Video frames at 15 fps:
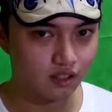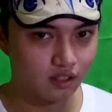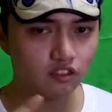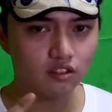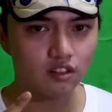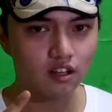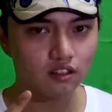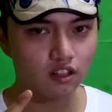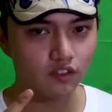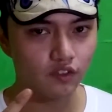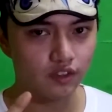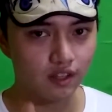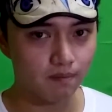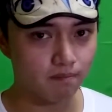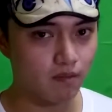And to start
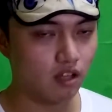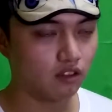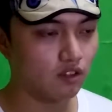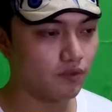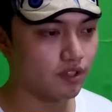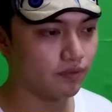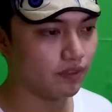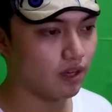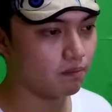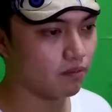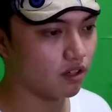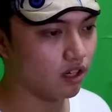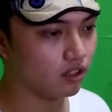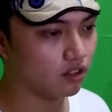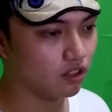off the month of
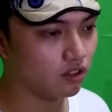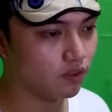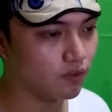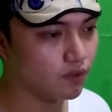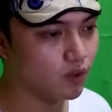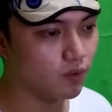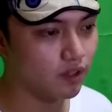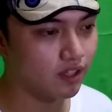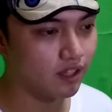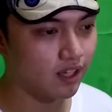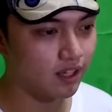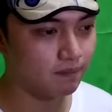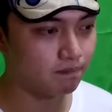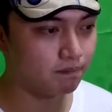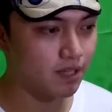September, I thought of
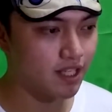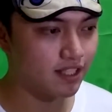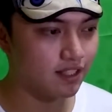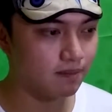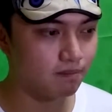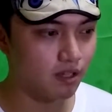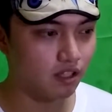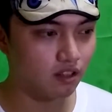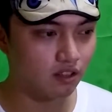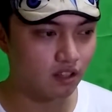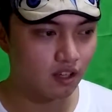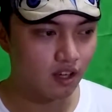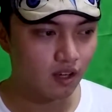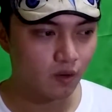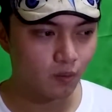doing a PC build,